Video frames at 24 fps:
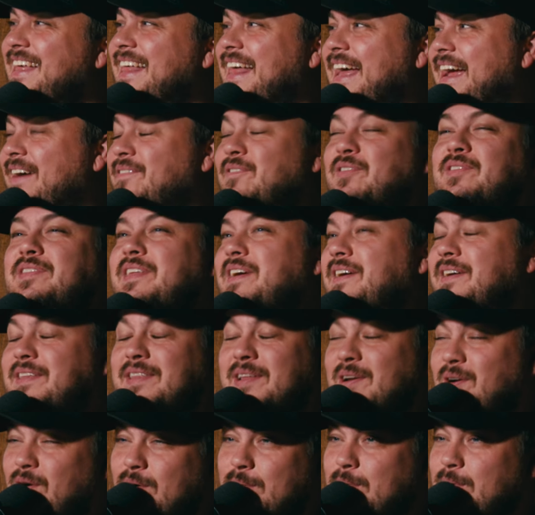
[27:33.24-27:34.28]
Everything in
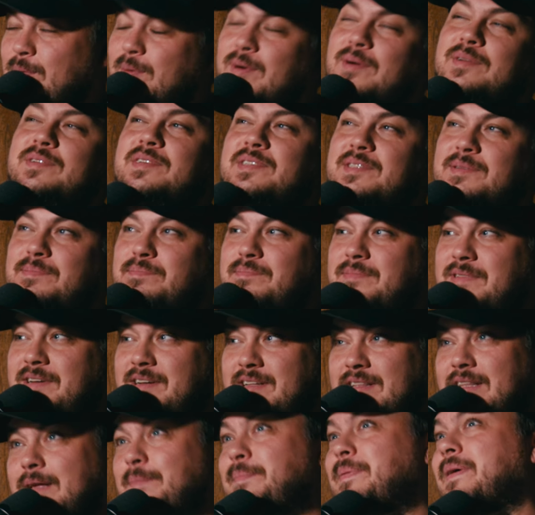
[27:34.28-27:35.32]
the normal world is
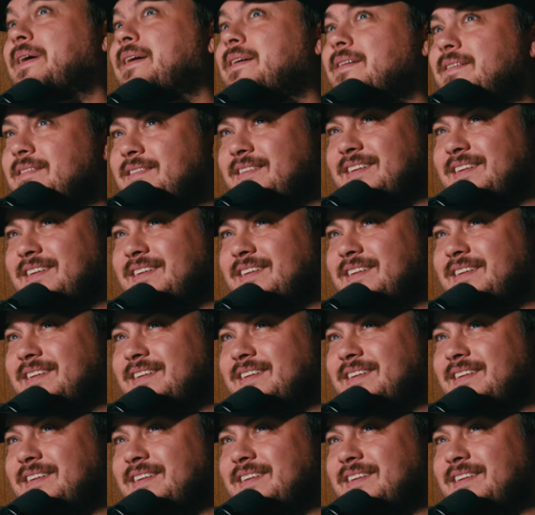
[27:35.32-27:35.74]
clipping.